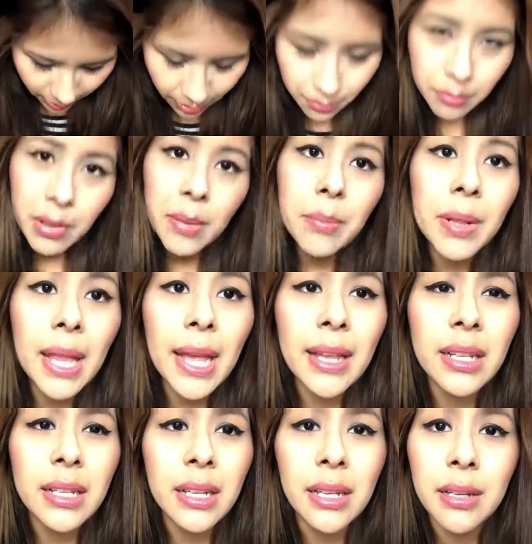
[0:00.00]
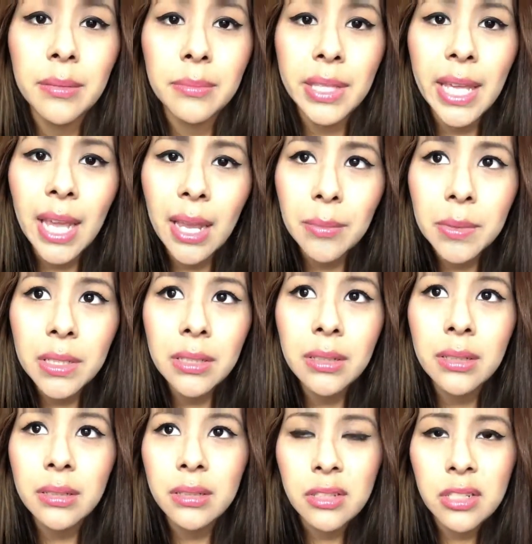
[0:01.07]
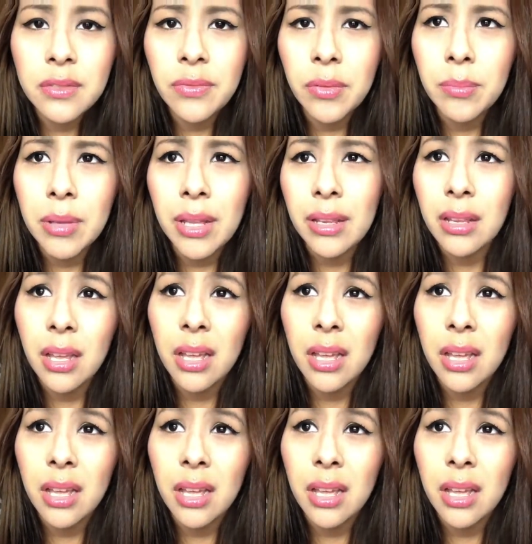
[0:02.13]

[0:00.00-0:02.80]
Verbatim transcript: My black um, cami is just from like,